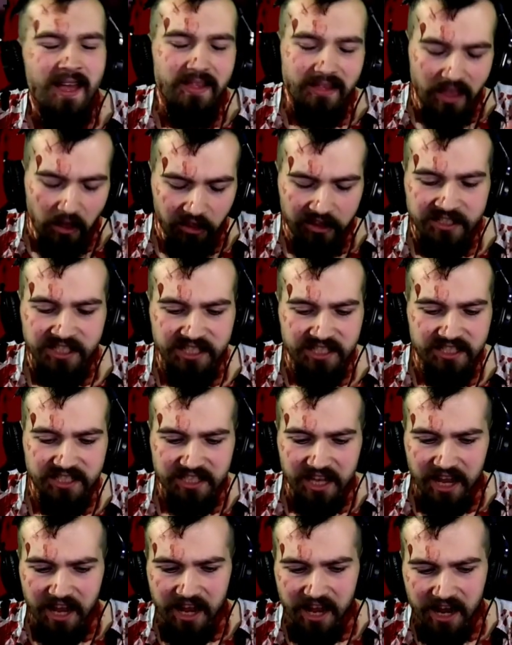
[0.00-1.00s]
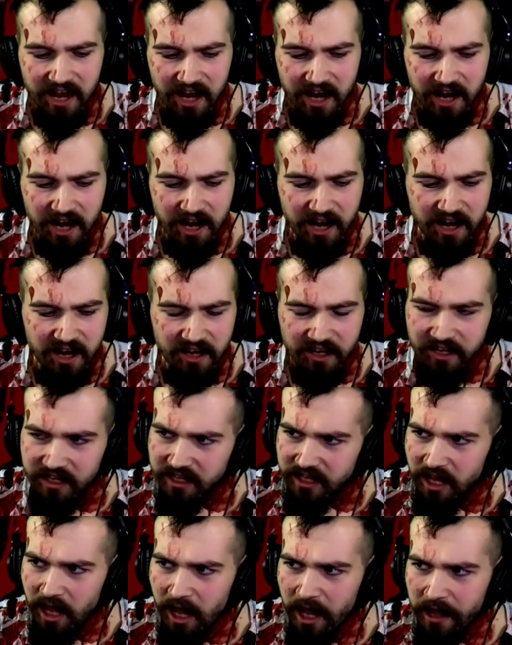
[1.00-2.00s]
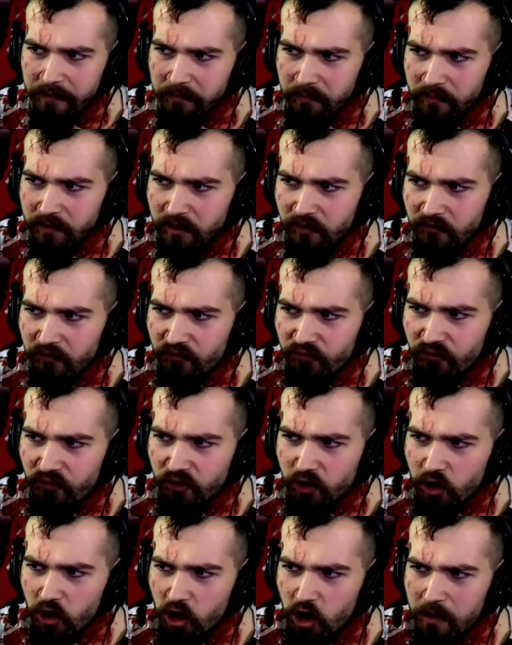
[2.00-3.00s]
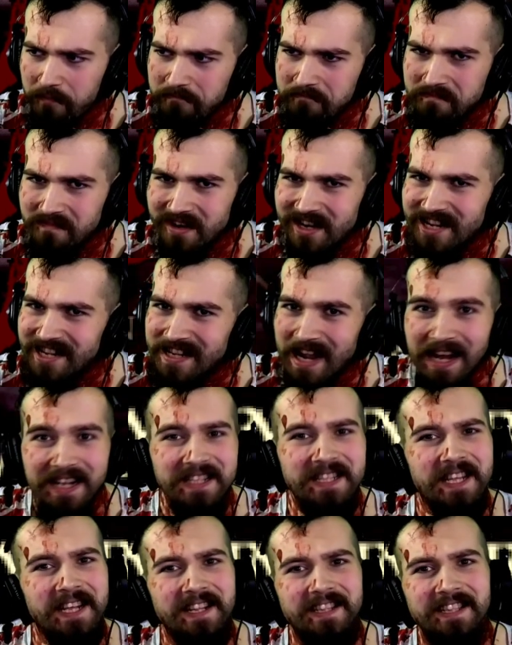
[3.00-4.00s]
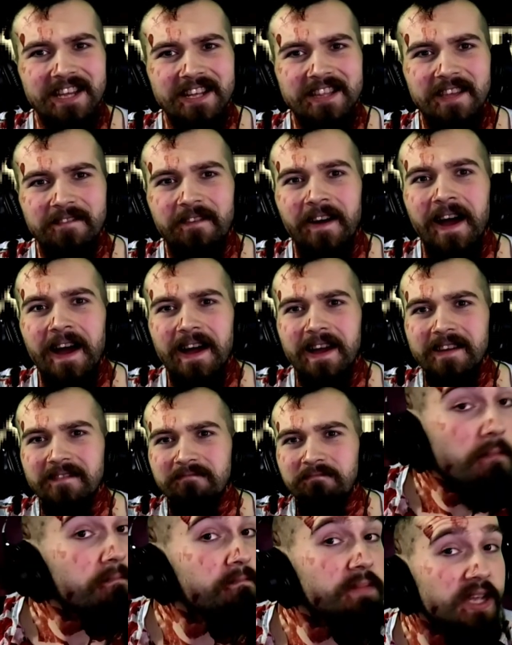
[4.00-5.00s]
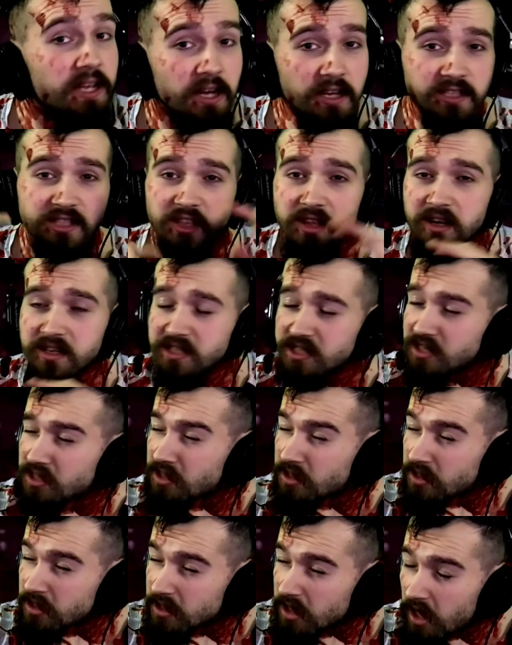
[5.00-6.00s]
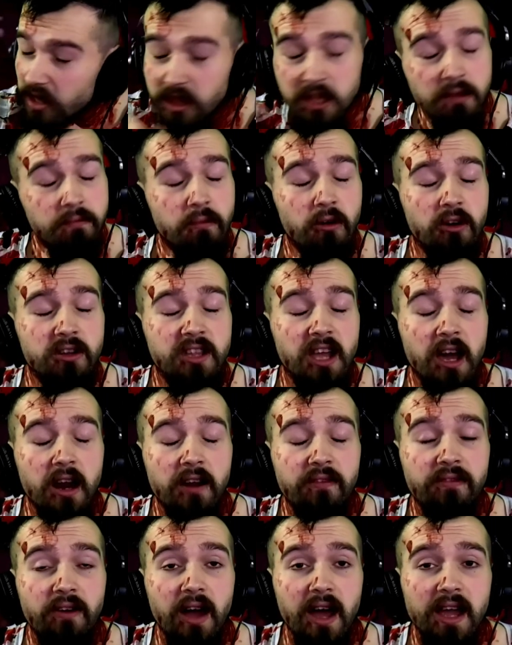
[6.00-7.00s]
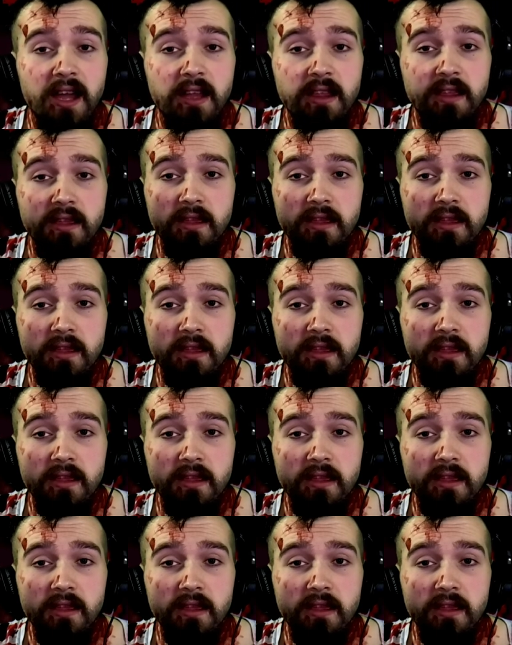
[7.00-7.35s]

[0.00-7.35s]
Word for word: Now this is a game from 1995. Because there is nothing more terrifying